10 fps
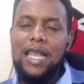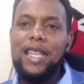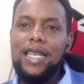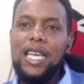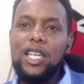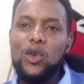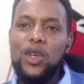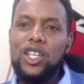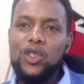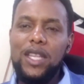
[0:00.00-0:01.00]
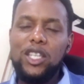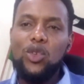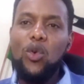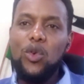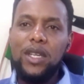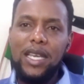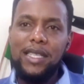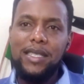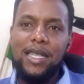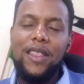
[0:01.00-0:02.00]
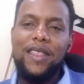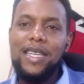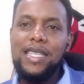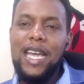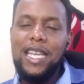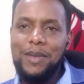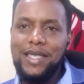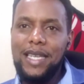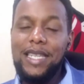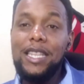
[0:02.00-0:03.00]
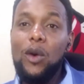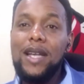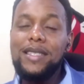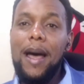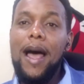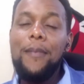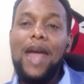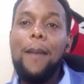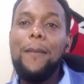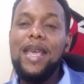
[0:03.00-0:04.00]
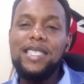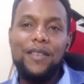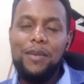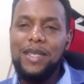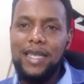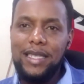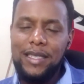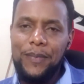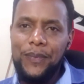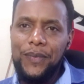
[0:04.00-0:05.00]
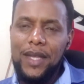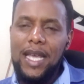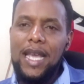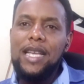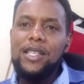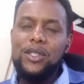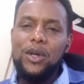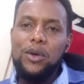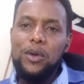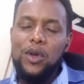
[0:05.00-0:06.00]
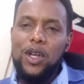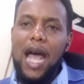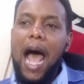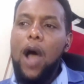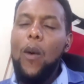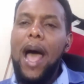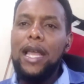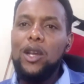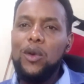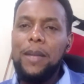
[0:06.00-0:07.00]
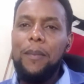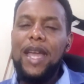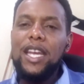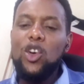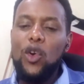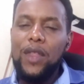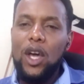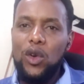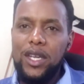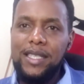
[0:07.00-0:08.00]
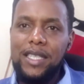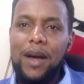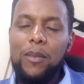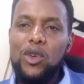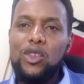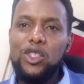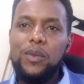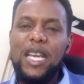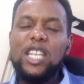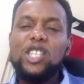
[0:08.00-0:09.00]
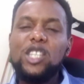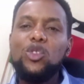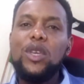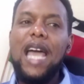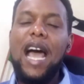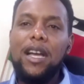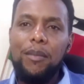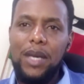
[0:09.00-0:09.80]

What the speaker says: The intonation, the tone is 38%, and the words are a mere 7%. So how I look, depending on the audience, if I'm going to speak to young